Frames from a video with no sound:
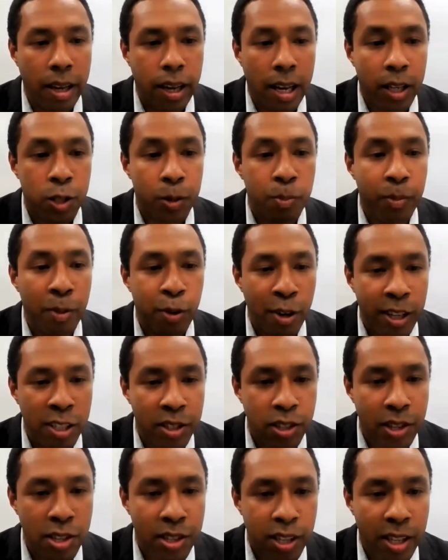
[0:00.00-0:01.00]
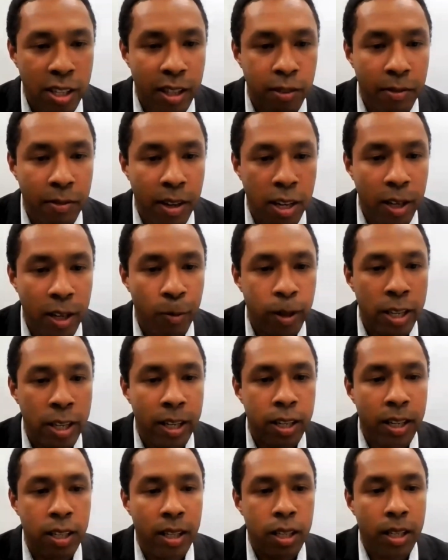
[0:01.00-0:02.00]
experiences at Divine
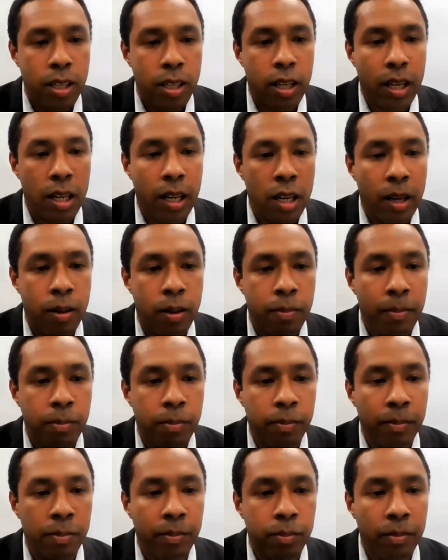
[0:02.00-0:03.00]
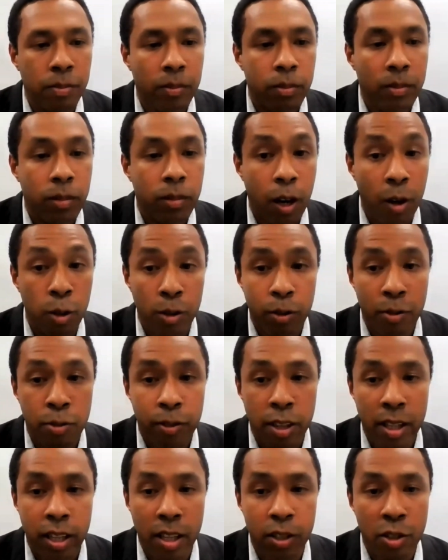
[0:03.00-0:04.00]
Word, how to
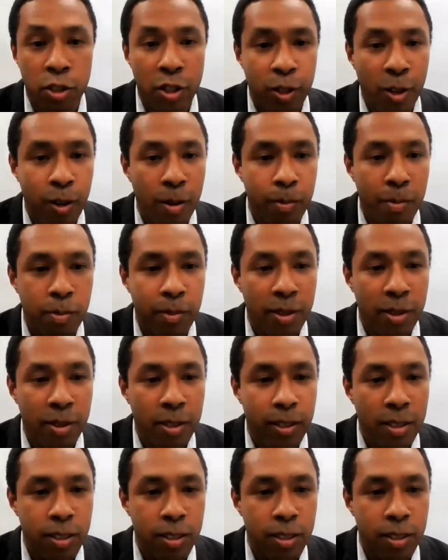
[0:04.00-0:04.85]
find a job,